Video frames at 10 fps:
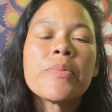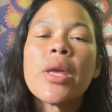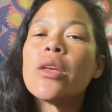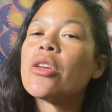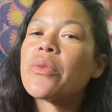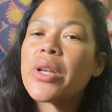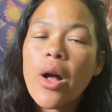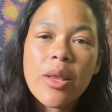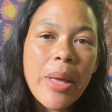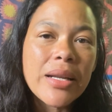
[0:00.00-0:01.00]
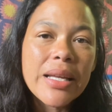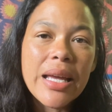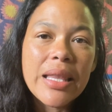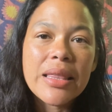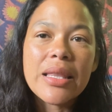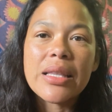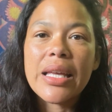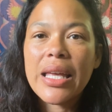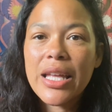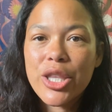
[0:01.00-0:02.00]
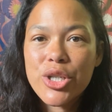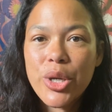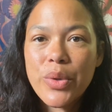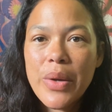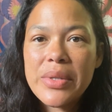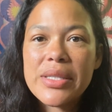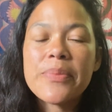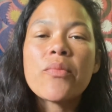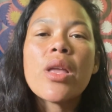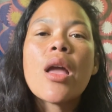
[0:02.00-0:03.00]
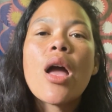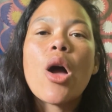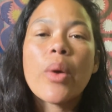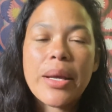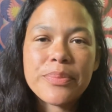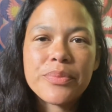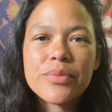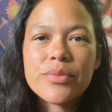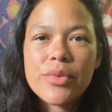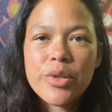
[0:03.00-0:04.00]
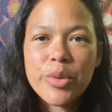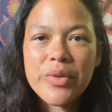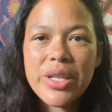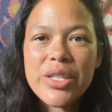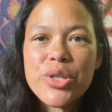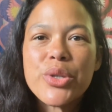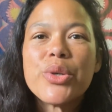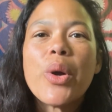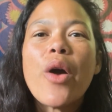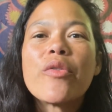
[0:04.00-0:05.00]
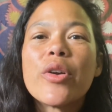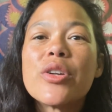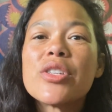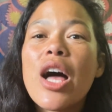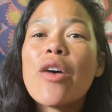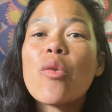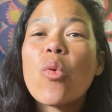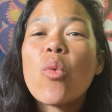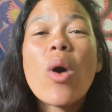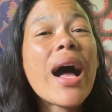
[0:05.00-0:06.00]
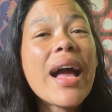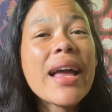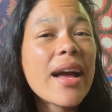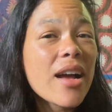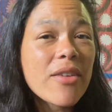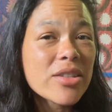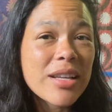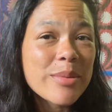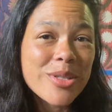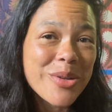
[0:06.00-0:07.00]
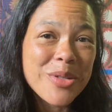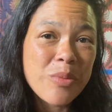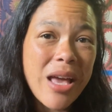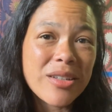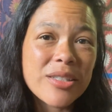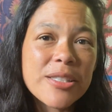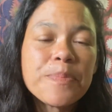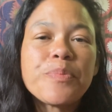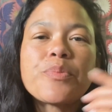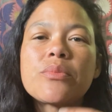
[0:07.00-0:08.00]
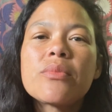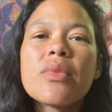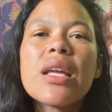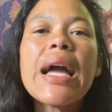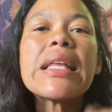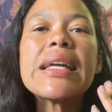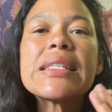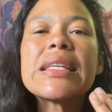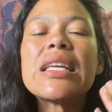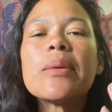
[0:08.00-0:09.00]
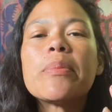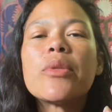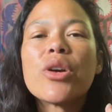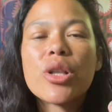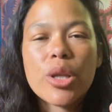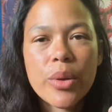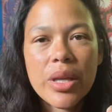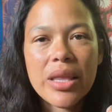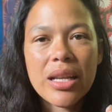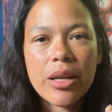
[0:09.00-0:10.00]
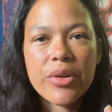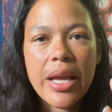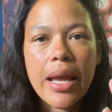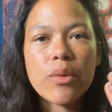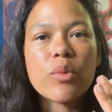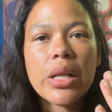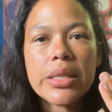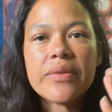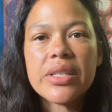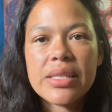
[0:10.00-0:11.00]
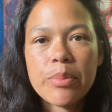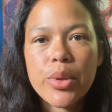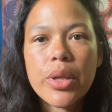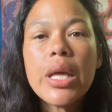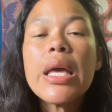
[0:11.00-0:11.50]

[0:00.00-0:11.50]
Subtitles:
You can read all about it in the link in the show notes. Okay, so moving into, first off, why I oftentimes don't use patterns. I like to keep the clothing that I create relatively simple.